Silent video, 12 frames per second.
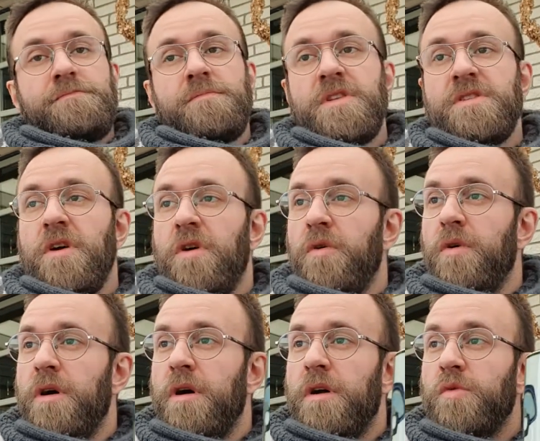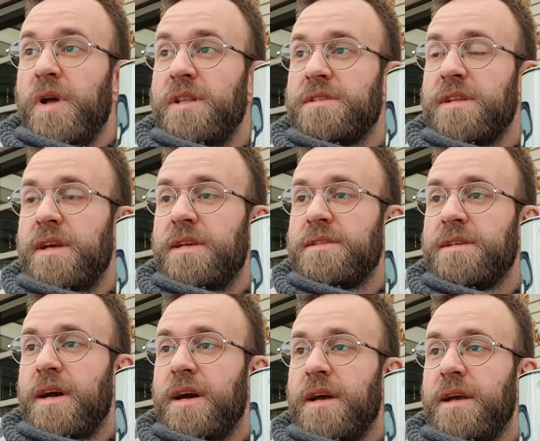So, on Wednesdays,
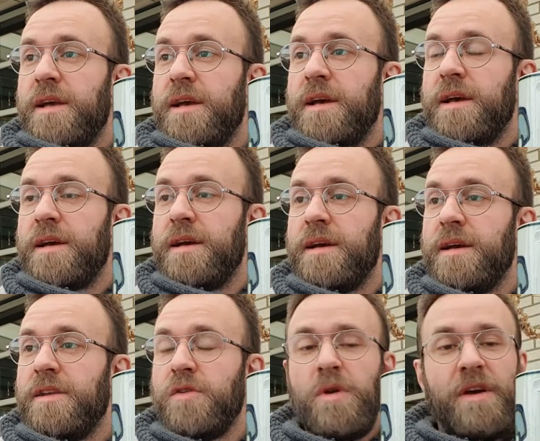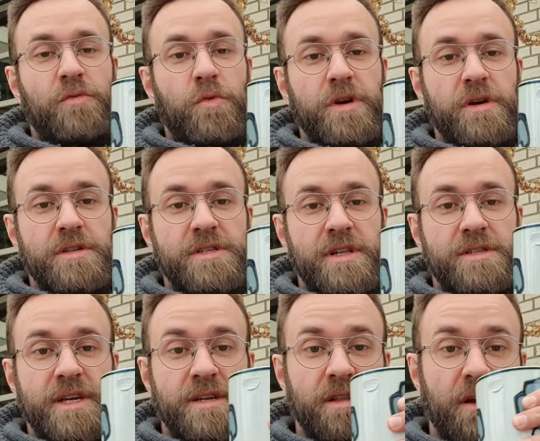I don't have work until
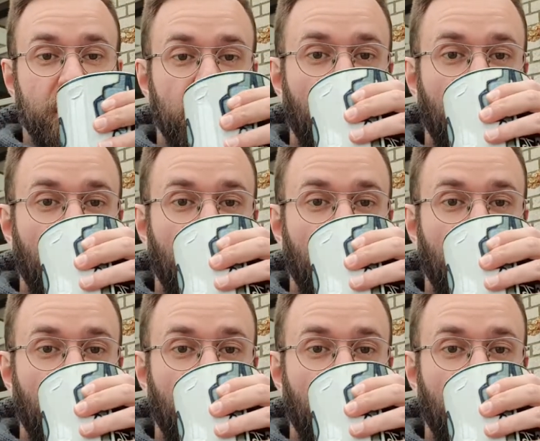10 o'clock.